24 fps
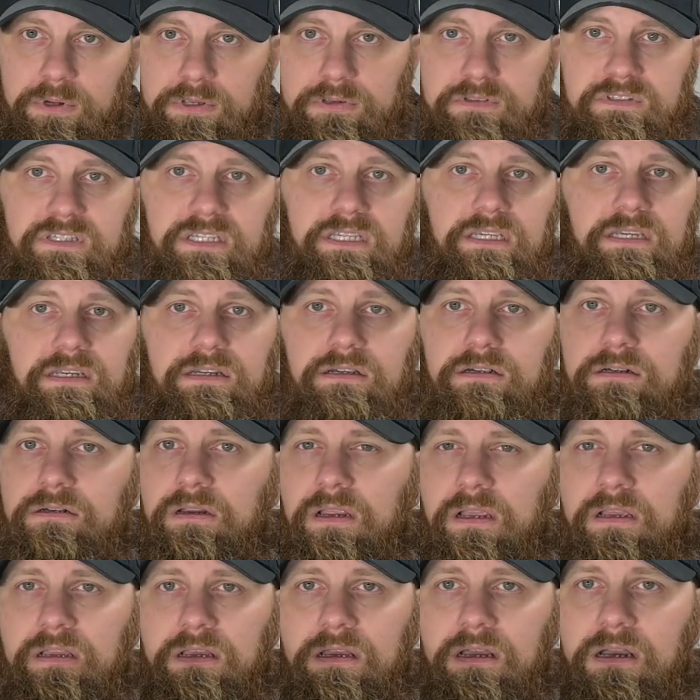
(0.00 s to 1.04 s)
you see here,
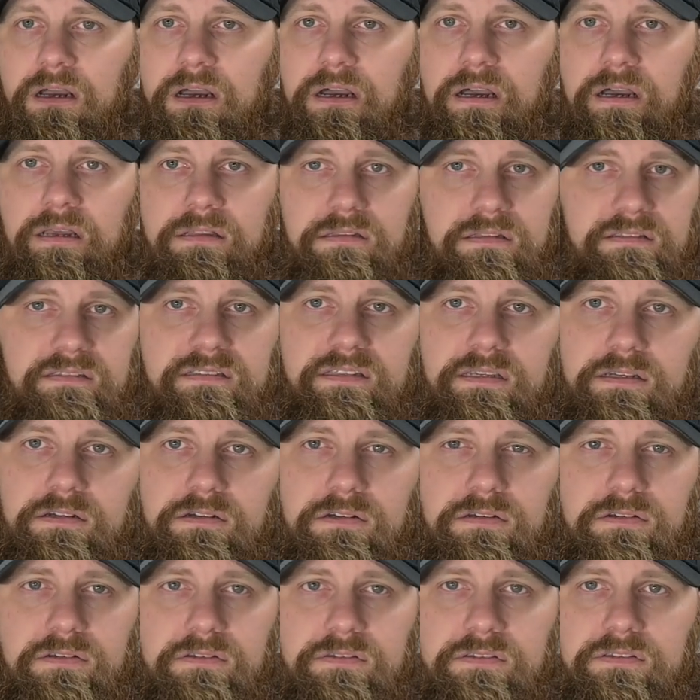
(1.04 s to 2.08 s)
the
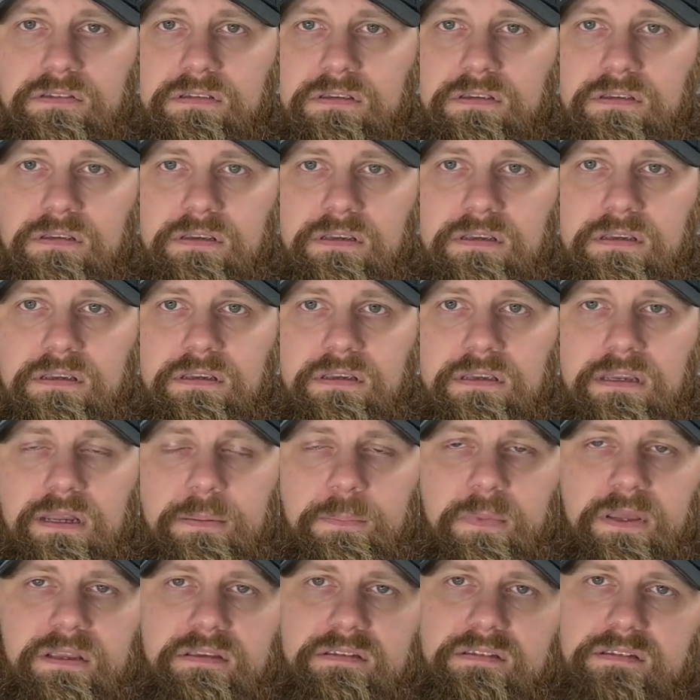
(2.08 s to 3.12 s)
stickers, and I'm
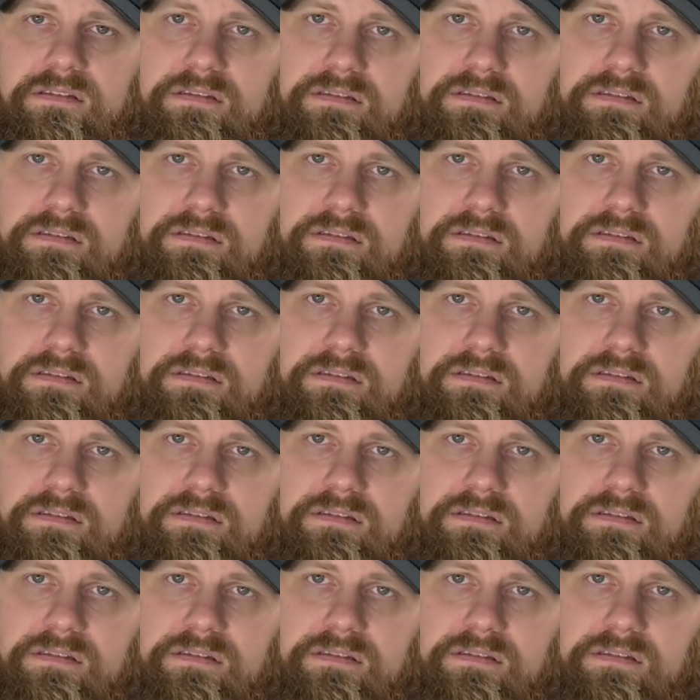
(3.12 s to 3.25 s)
like,